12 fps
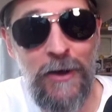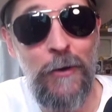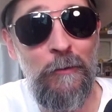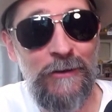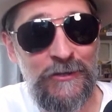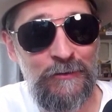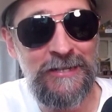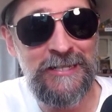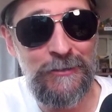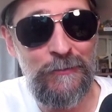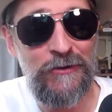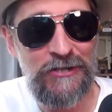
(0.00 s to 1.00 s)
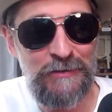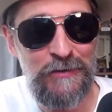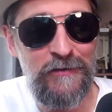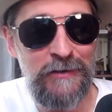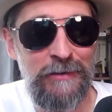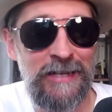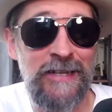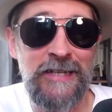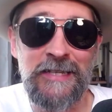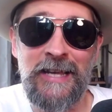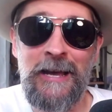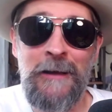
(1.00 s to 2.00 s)
Which one's the worst movie?
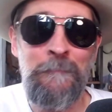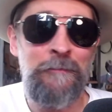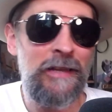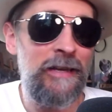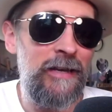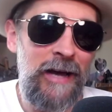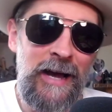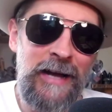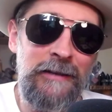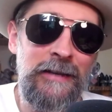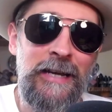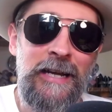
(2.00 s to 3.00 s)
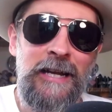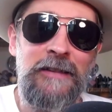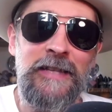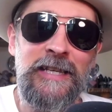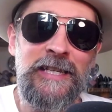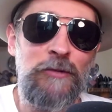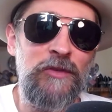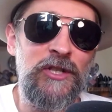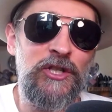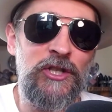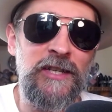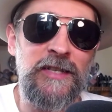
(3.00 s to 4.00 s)
Because, God, this was
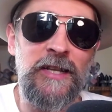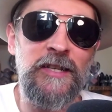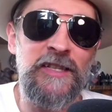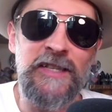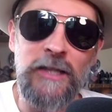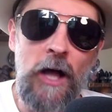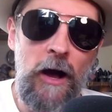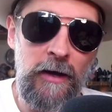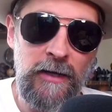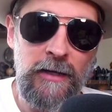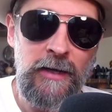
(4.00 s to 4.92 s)
just a slog.